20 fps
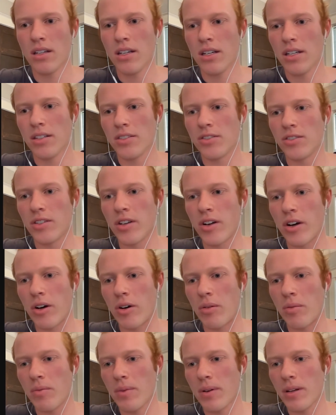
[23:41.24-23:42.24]

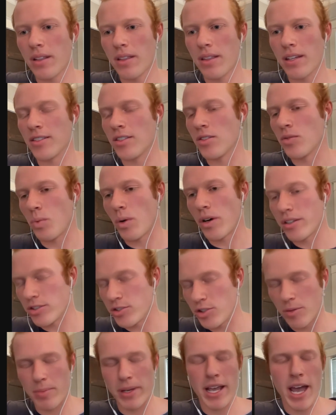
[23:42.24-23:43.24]
So this is what
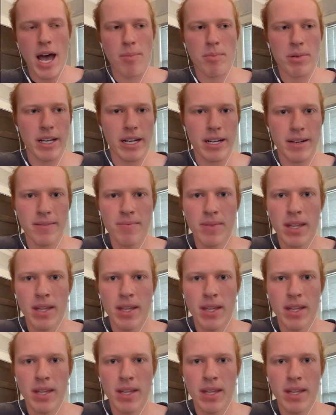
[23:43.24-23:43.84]
should be happening.